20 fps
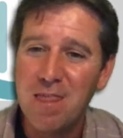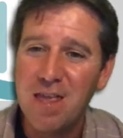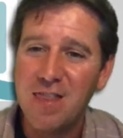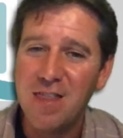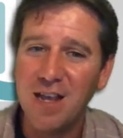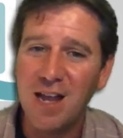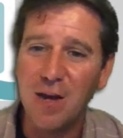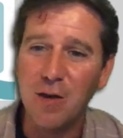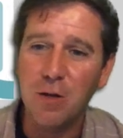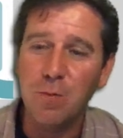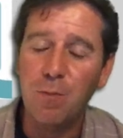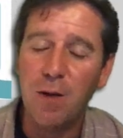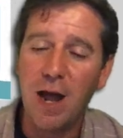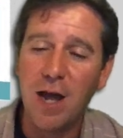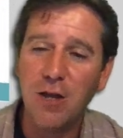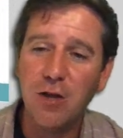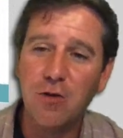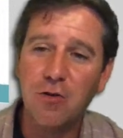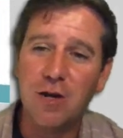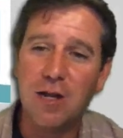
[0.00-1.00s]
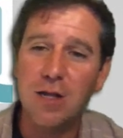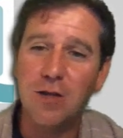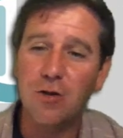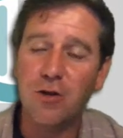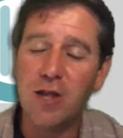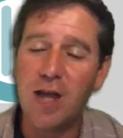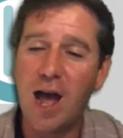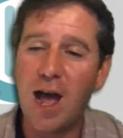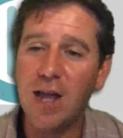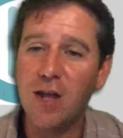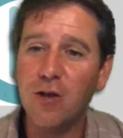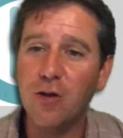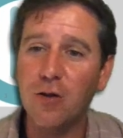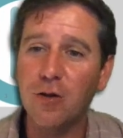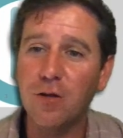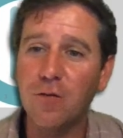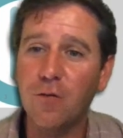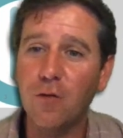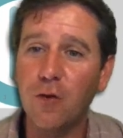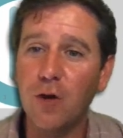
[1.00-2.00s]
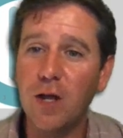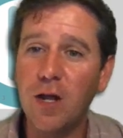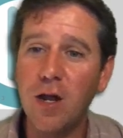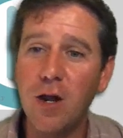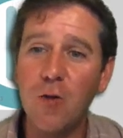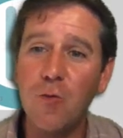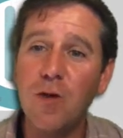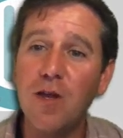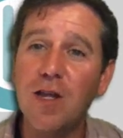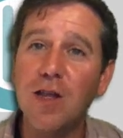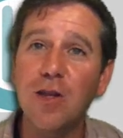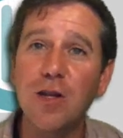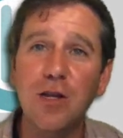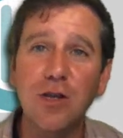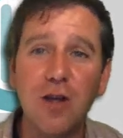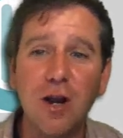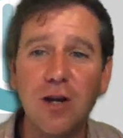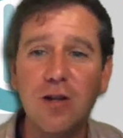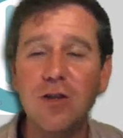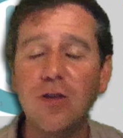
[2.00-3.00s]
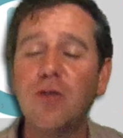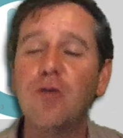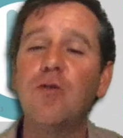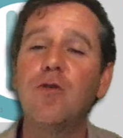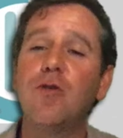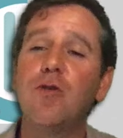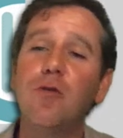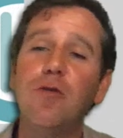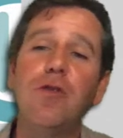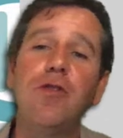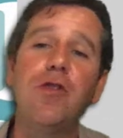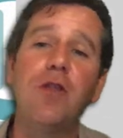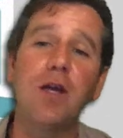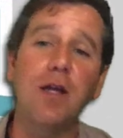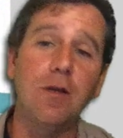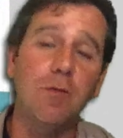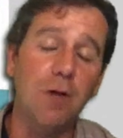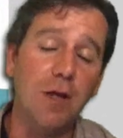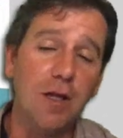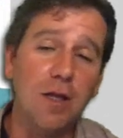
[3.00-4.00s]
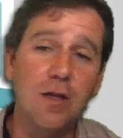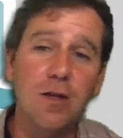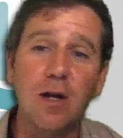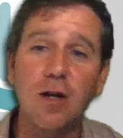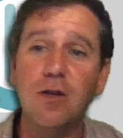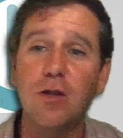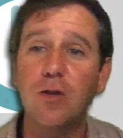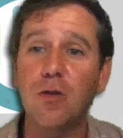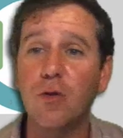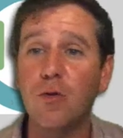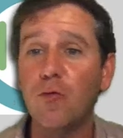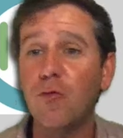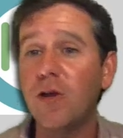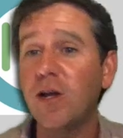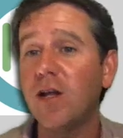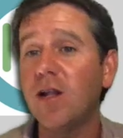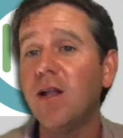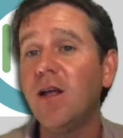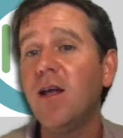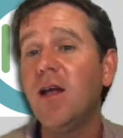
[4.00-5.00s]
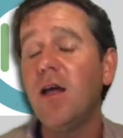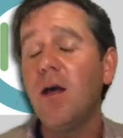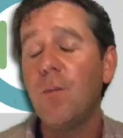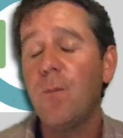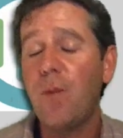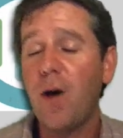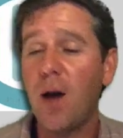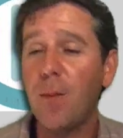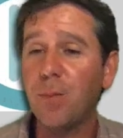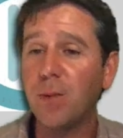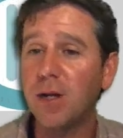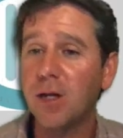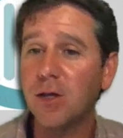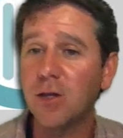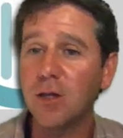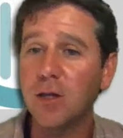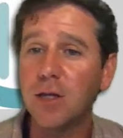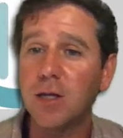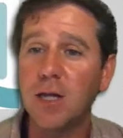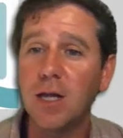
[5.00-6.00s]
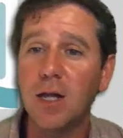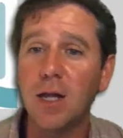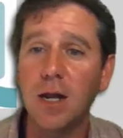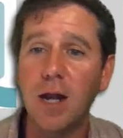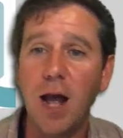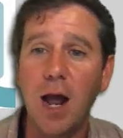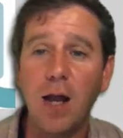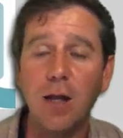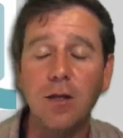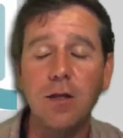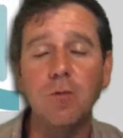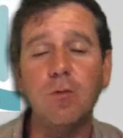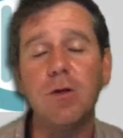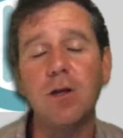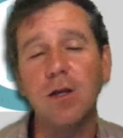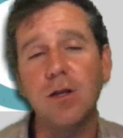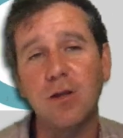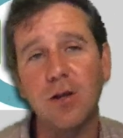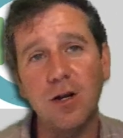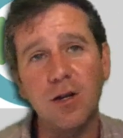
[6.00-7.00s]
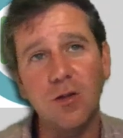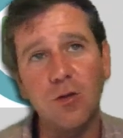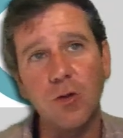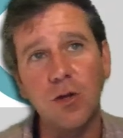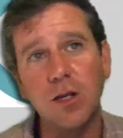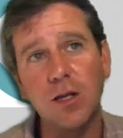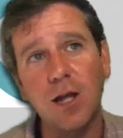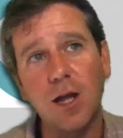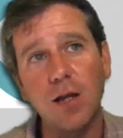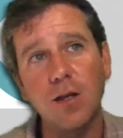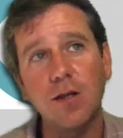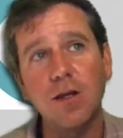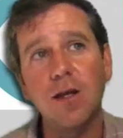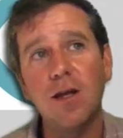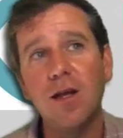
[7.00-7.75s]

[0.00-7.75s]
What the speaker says: kind of splash screens or the icons for here, we can start to do cool things. We can start to do real population scale analysis. We can start to assess